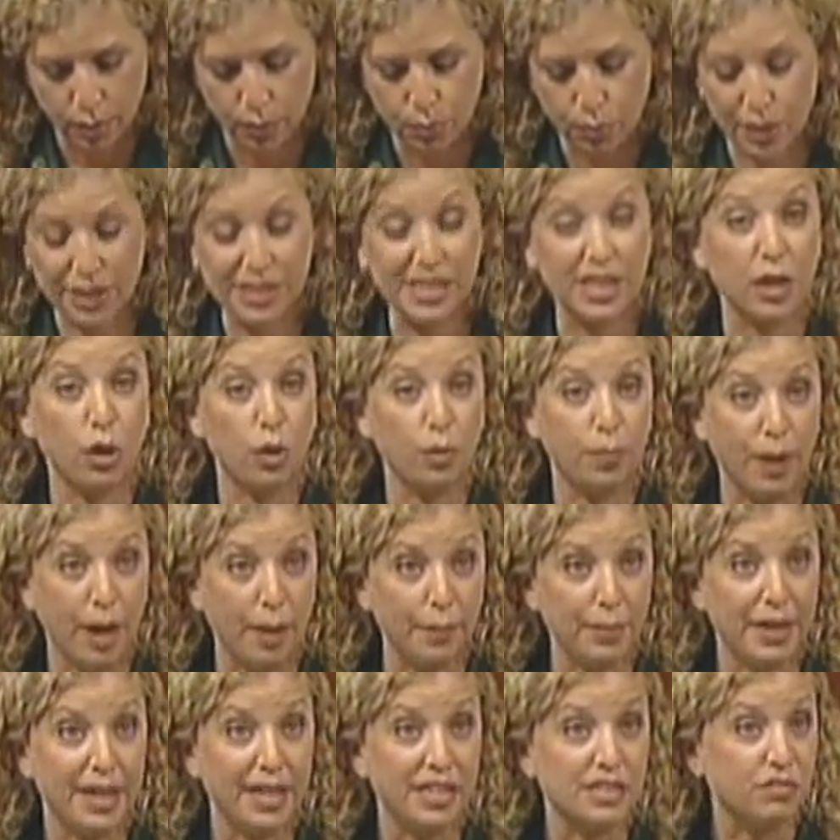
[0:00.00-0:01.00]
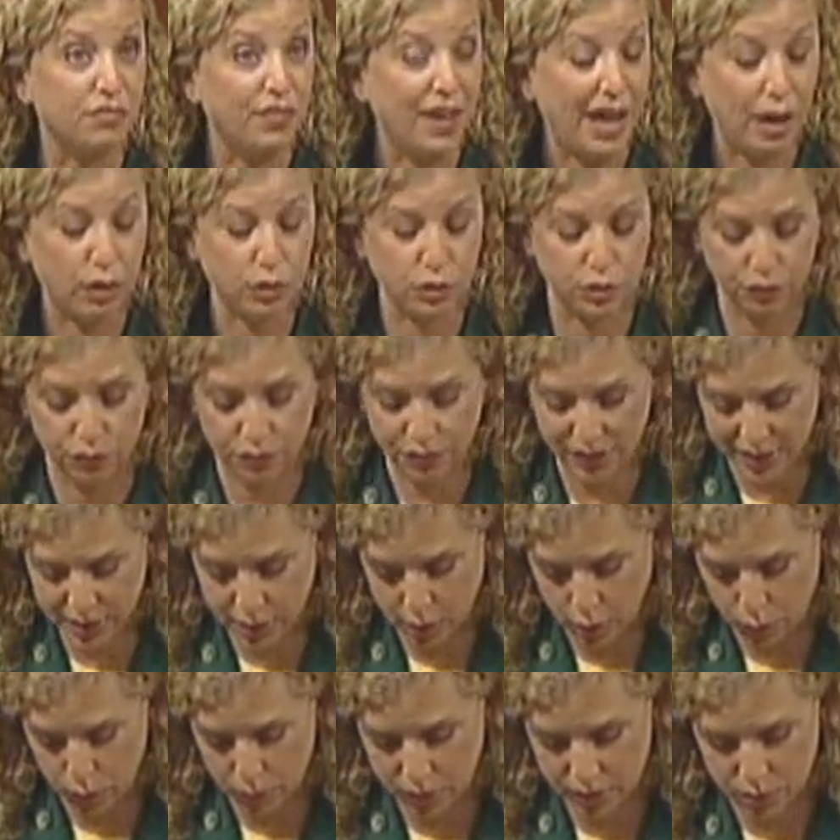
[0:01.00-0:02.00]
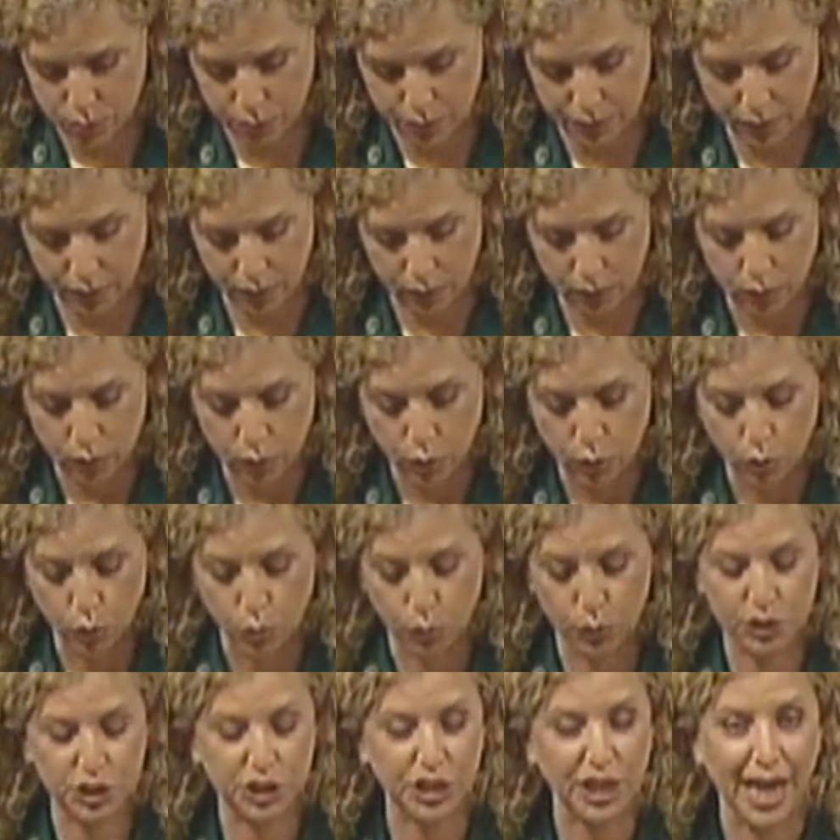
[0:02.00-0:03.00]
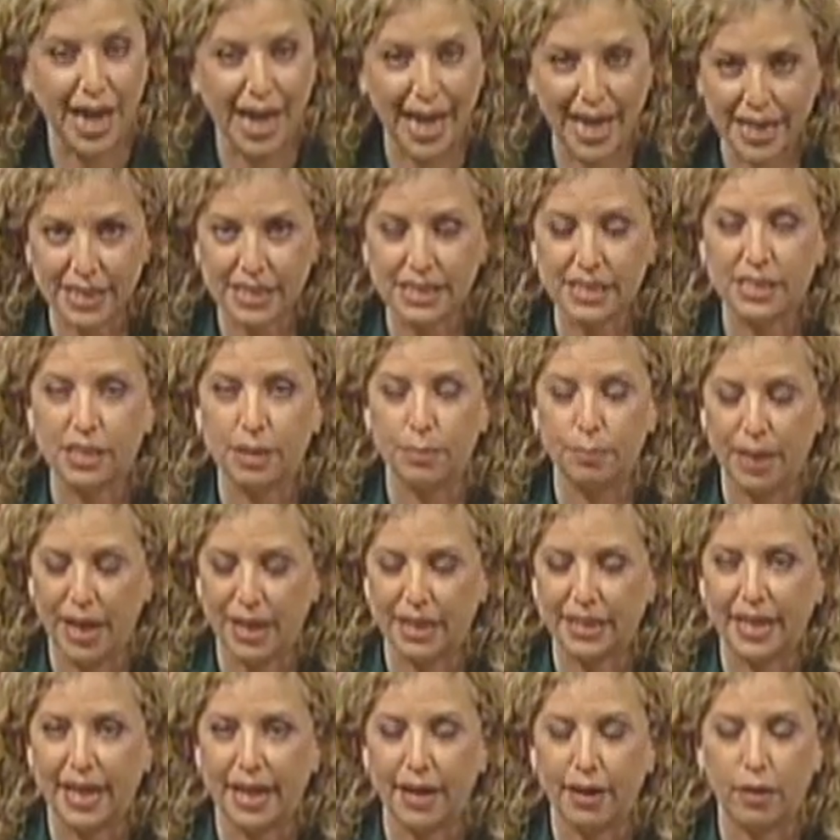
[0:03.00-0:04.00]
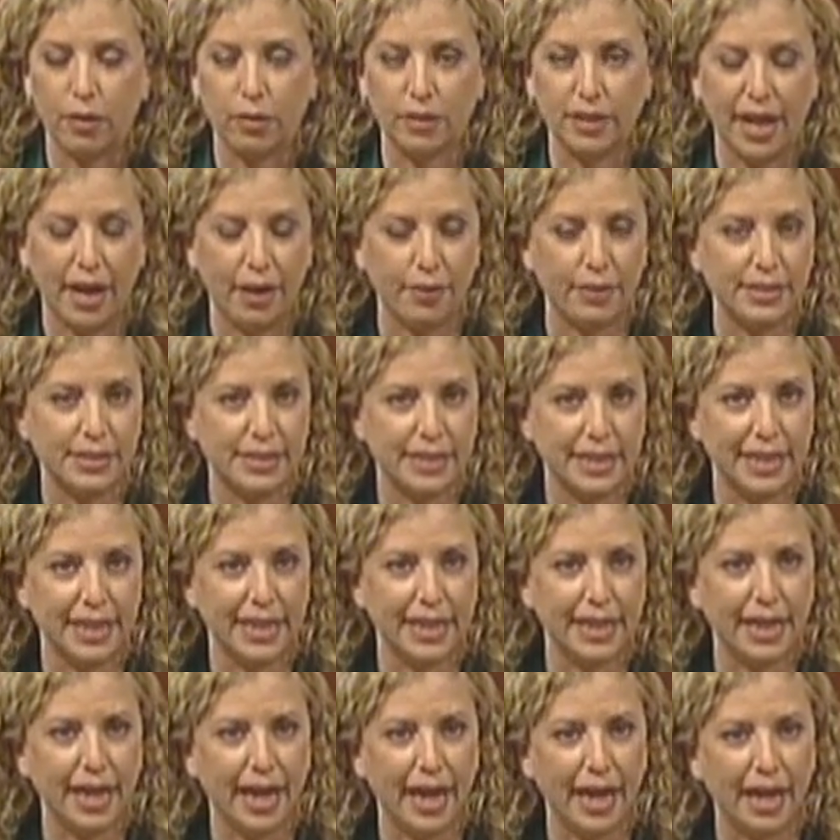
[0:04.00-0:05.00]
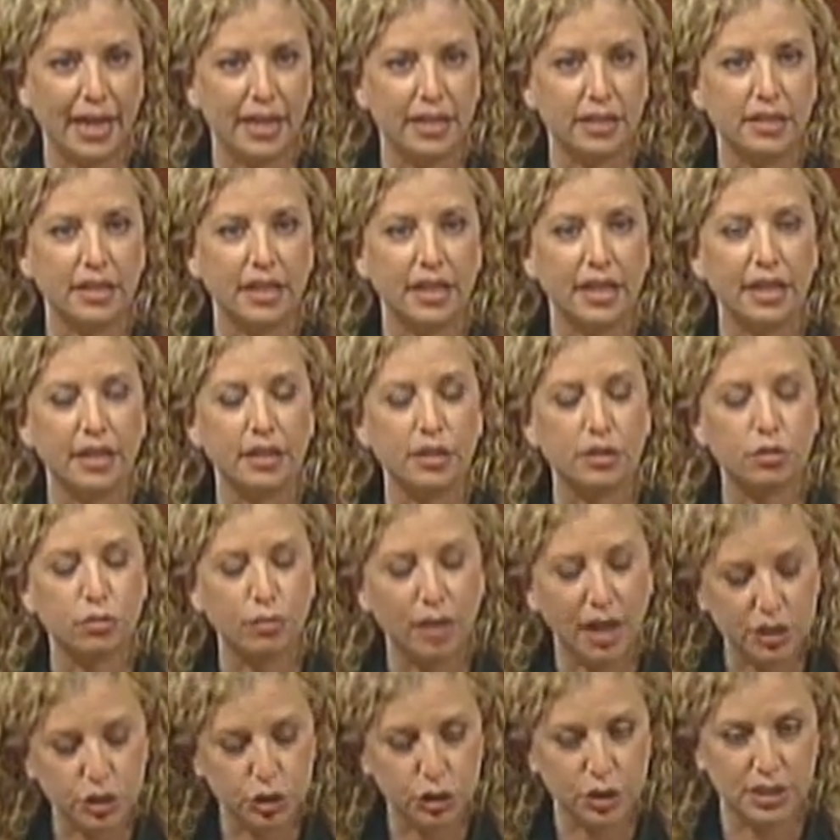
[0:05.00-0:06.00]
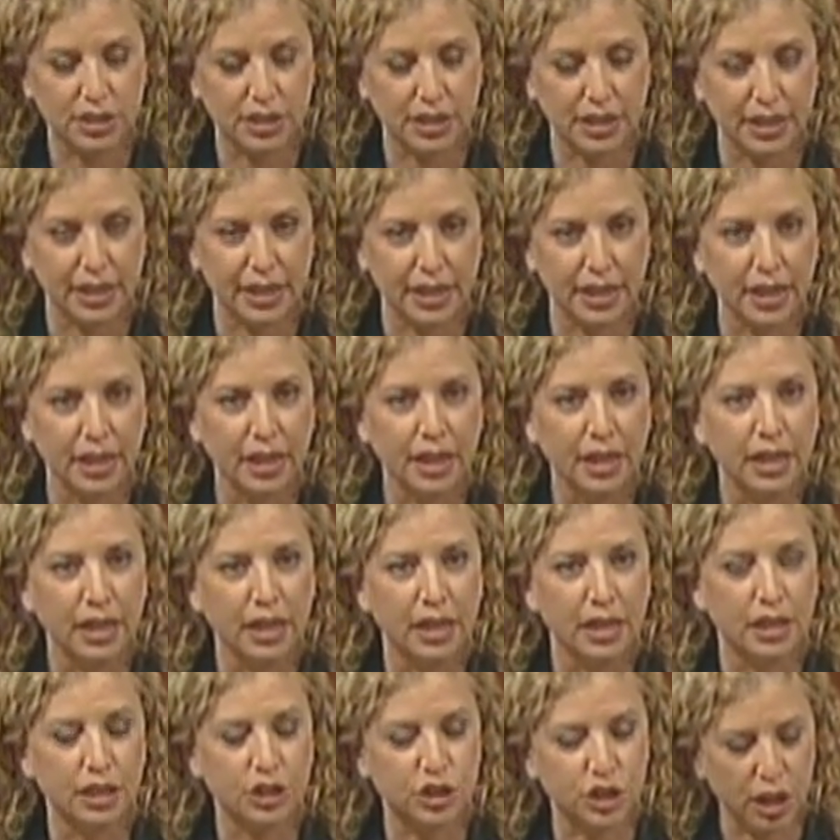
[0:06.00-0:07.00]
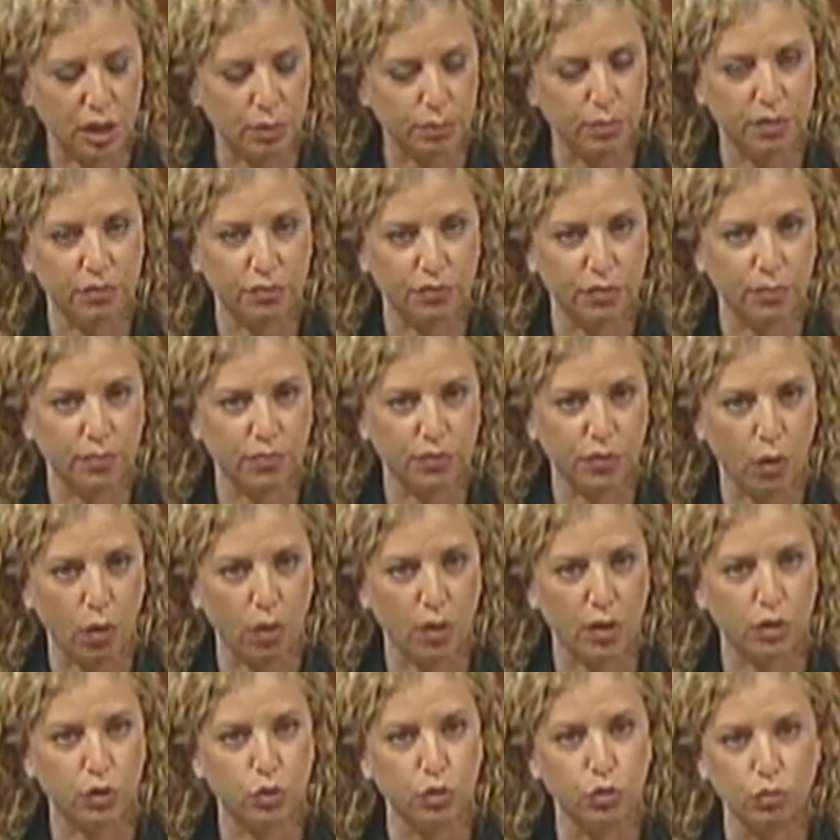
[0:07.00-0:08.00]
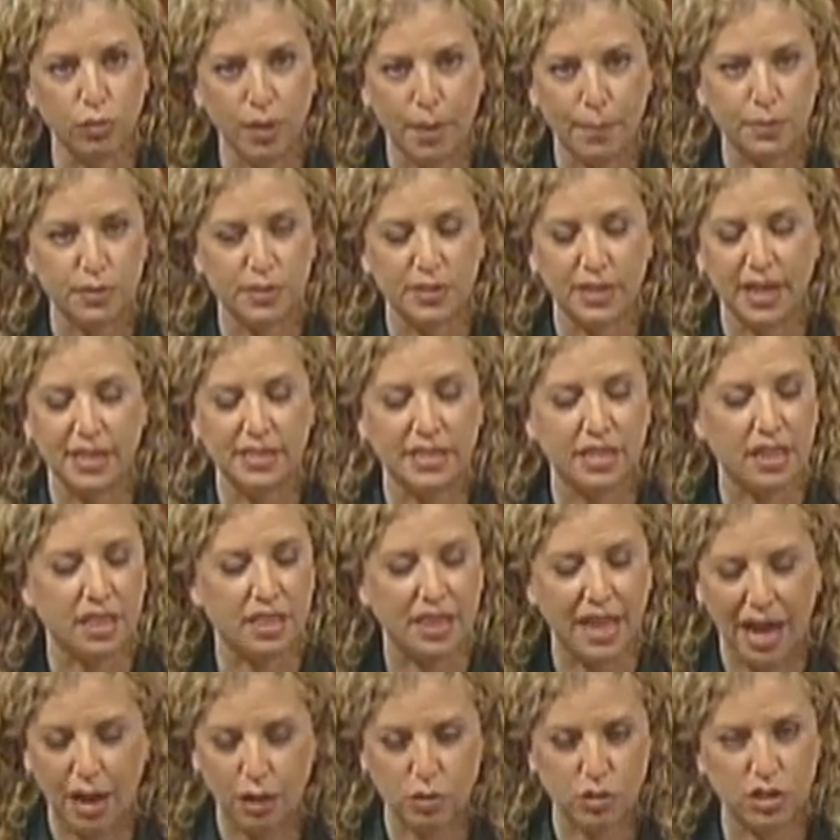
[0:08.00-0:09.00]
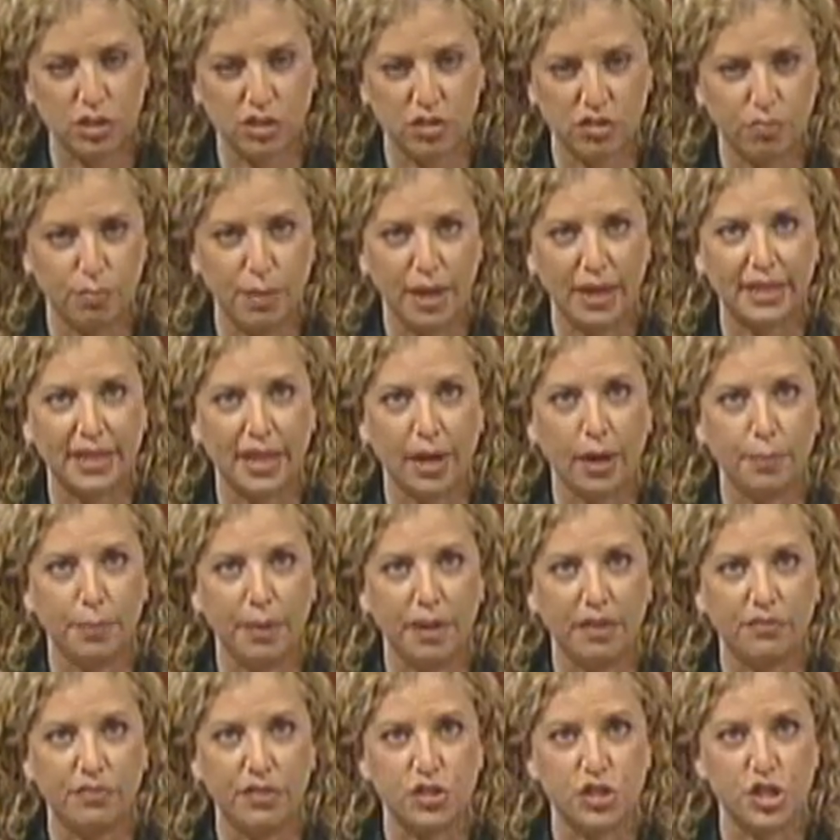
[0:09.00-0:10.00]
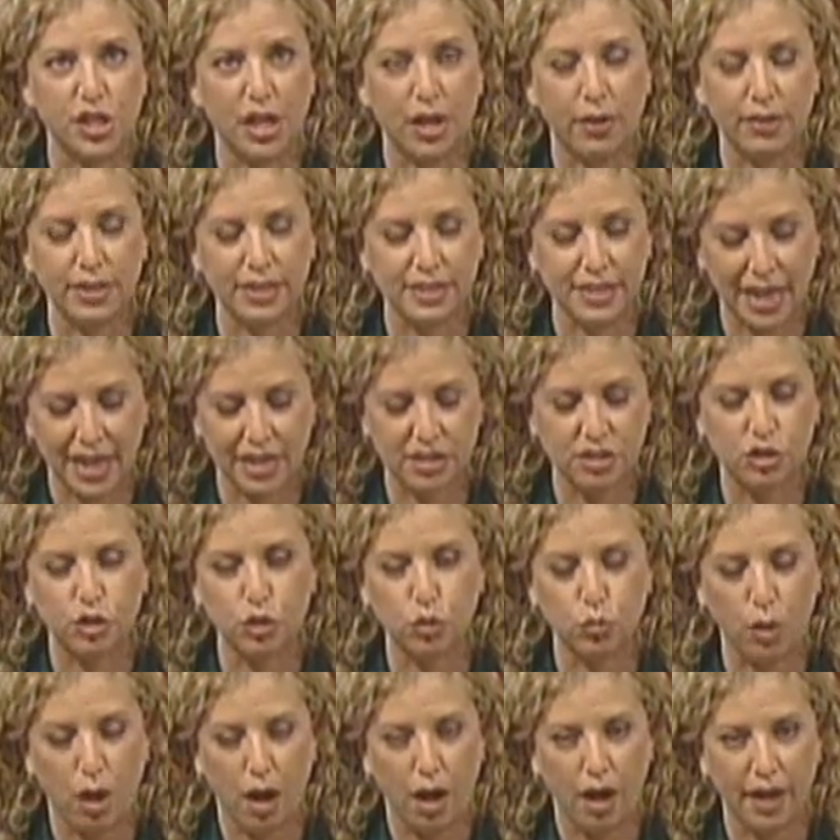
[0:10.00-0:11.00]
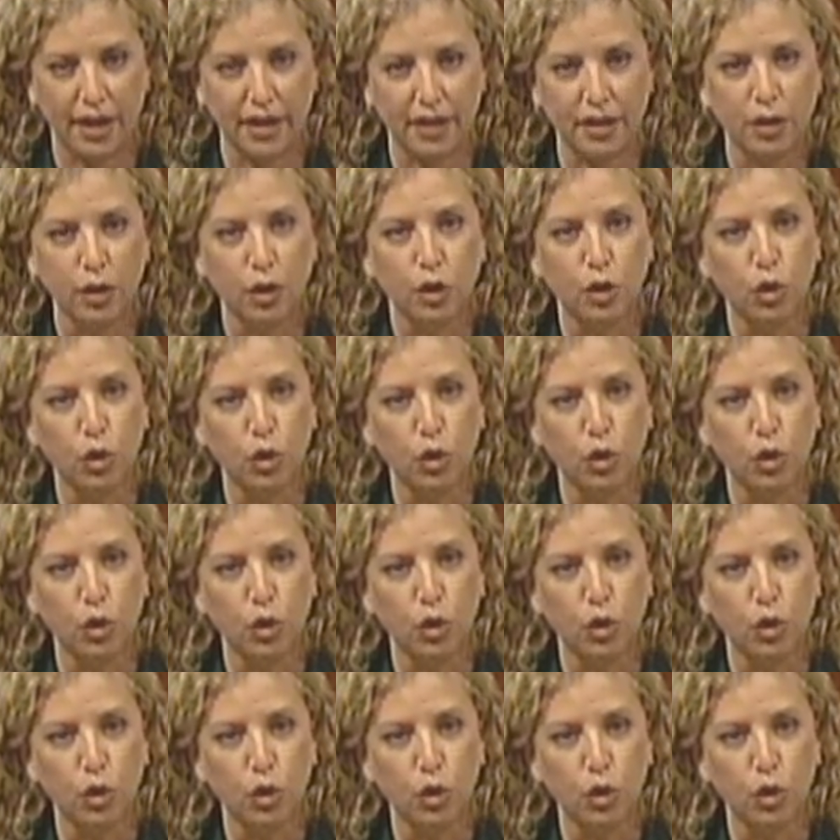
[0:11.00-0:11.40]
President Obama has vowed to veto this bill, which ends the Medicare guarantee, and incredulously, the gentleman from Florida who represents thousands of Medicare beneficiaries, as do I,